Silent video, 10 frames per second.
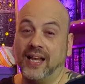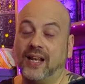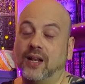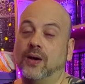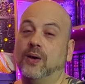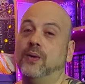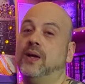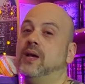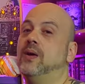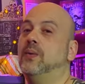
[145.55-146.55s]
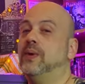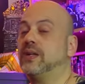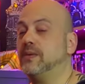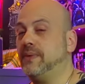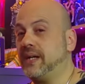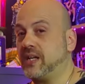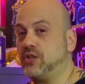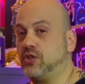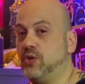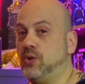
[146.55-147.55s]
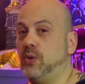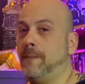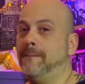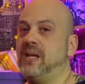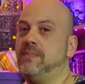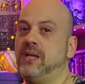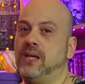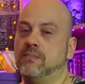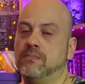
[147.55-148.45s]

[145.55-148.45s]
Hello. Welcome back to Maybe